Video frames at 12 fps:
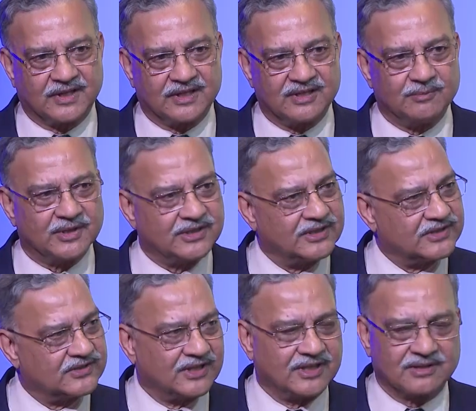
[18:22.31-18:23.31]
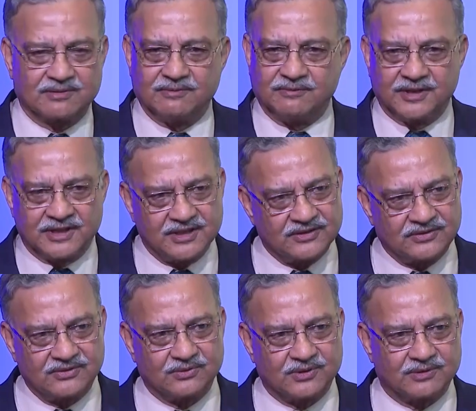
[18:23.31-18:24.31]
And the methods are
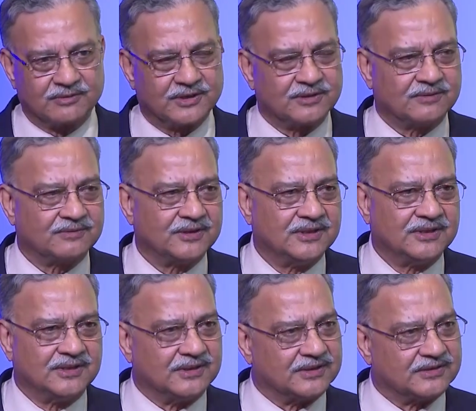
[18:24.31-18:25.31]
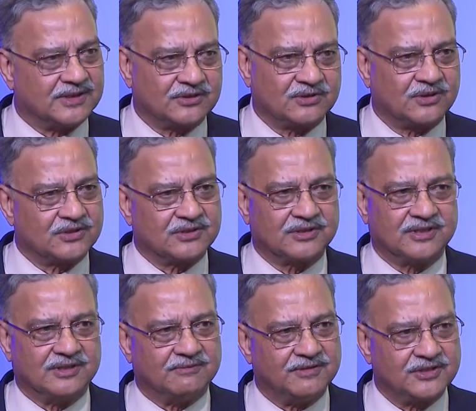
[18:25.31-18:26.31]
various. You are aware of sextortion
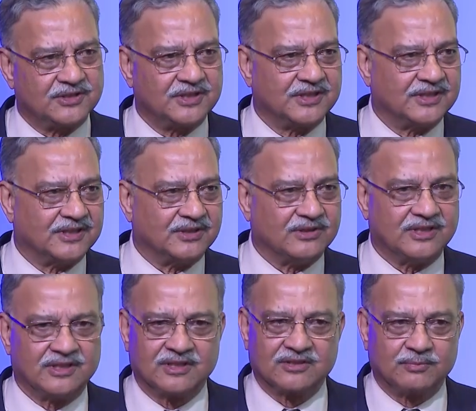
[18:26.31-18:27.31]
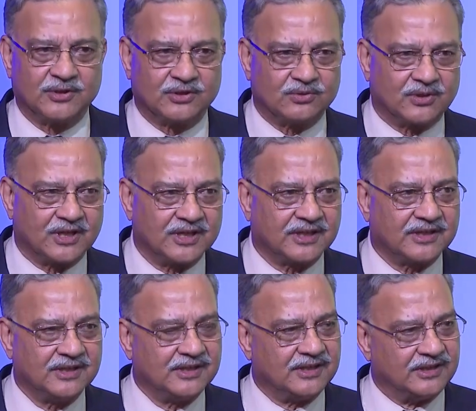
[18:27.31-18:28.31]
and phishing, and they just make you
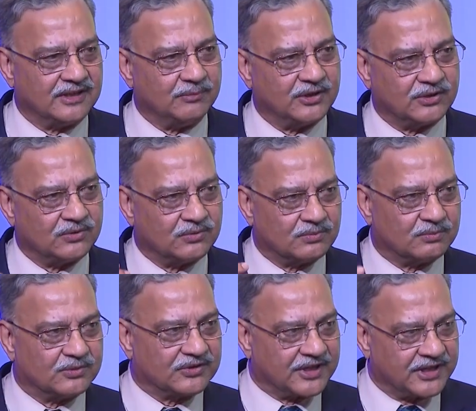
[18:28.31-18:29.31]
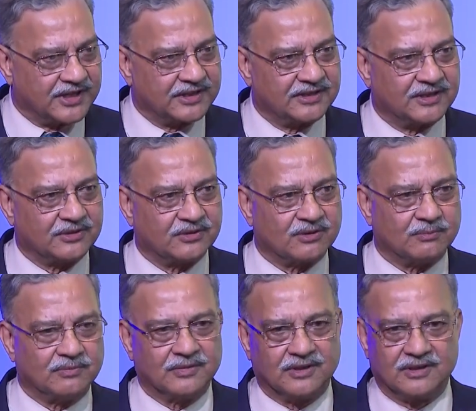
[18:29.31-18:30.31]
click, and they make you scared that
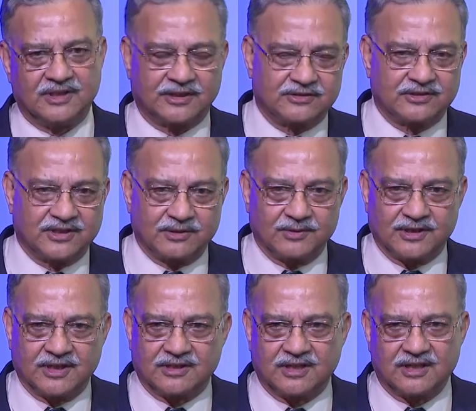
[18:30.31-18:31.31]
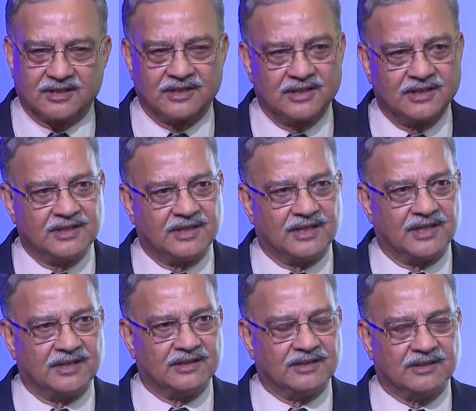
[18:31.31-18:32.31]
your electricity will get cut,
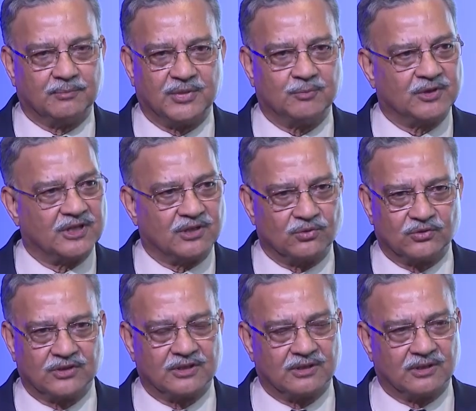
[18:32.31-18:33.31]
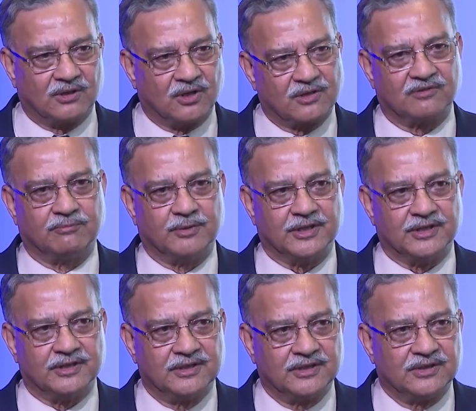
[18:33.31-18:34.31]
and people are losing a lot of
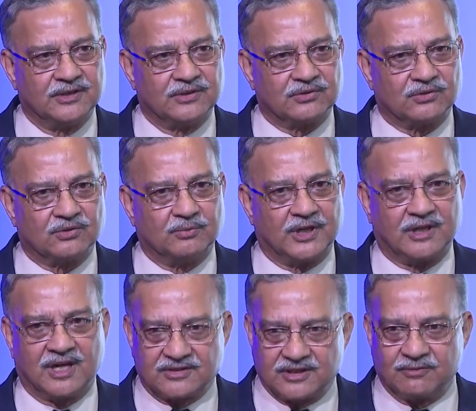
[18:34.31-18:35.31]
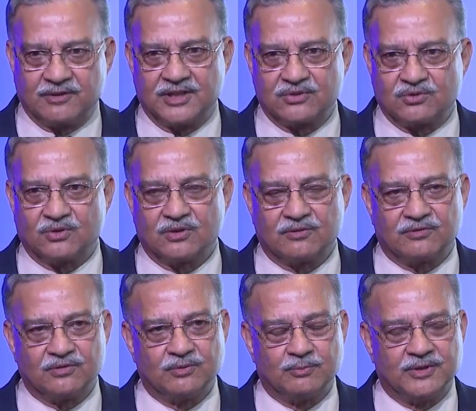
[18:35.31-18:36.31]
money. So my last advice to all of
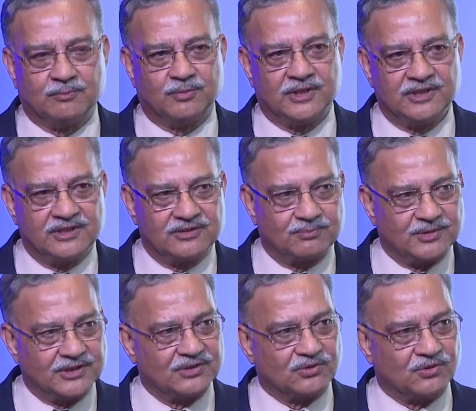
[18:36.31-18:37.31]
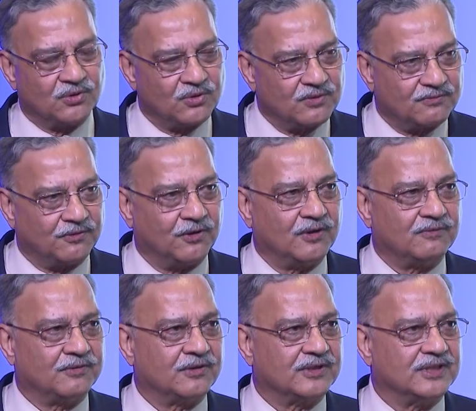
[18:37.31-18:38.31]
you would be, please, please don't fall
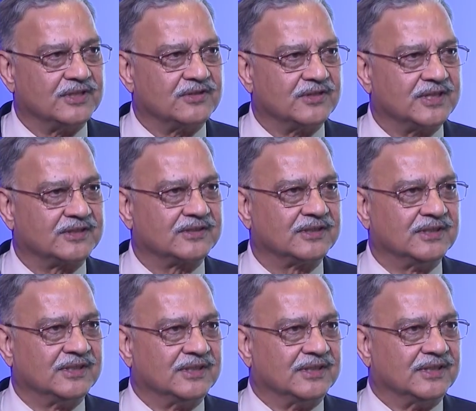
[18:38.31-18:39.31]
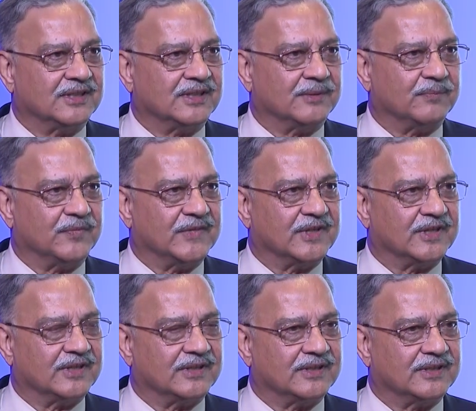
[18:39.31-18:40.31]
for these tricks.
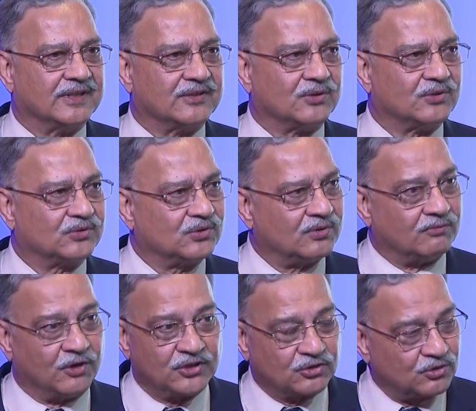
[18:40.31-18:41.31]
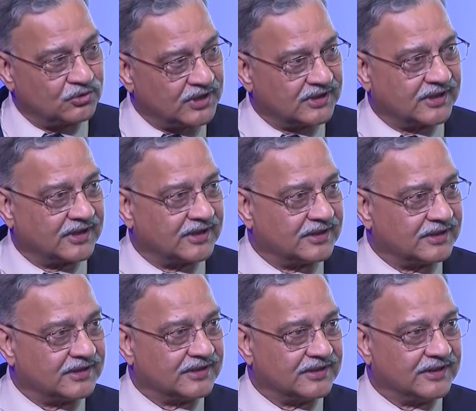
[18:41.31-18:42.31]
There is also voice cloning that I
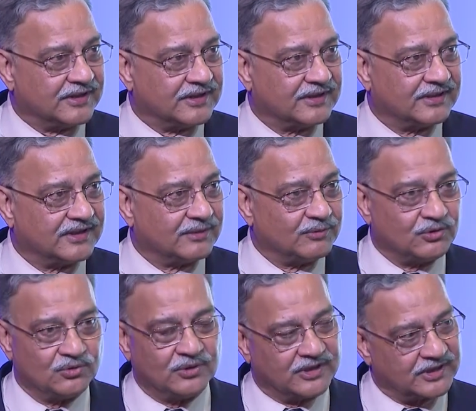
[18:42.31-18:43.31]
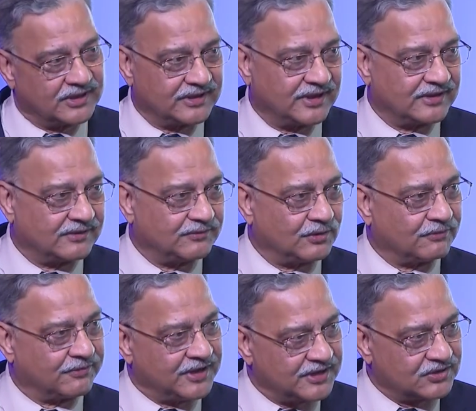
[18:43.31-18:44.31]
heard the other day. That means you'll hear as if your
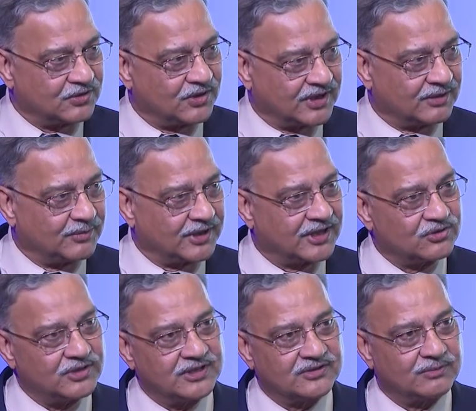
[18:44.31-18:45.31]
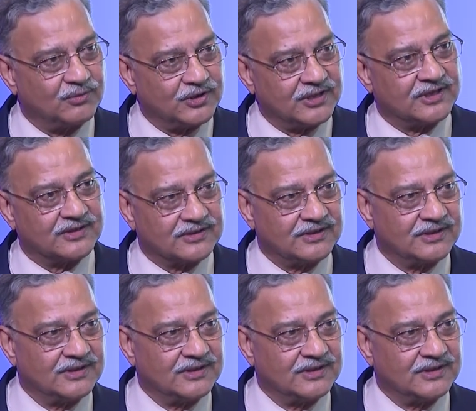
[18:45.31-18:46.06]
friend is talking, but actually it is somebody else.